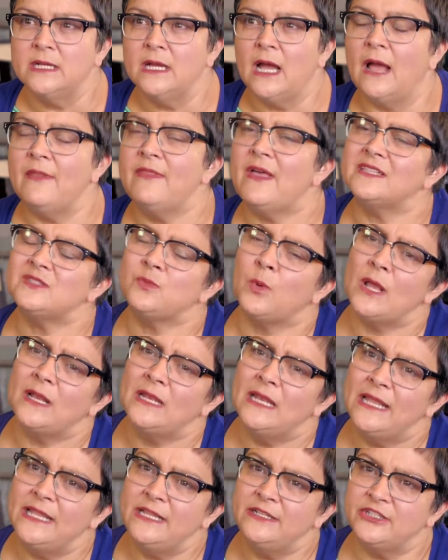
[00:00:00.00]
And that's where
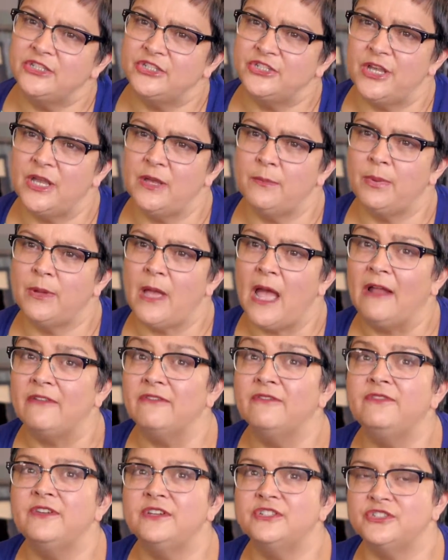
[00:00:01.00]
leadership
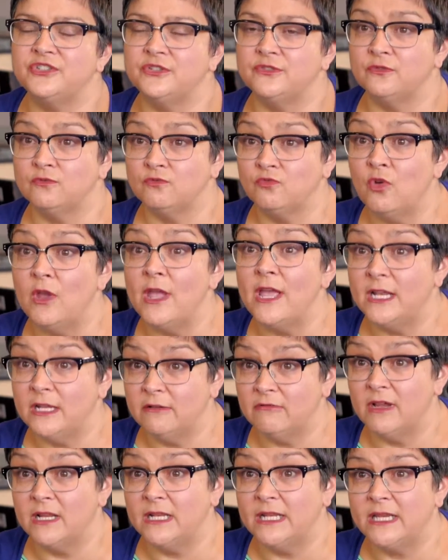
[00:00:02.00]
and vision really,
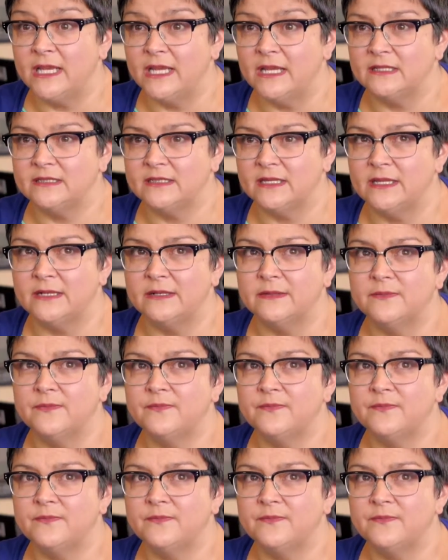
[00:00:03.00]
really kicks in.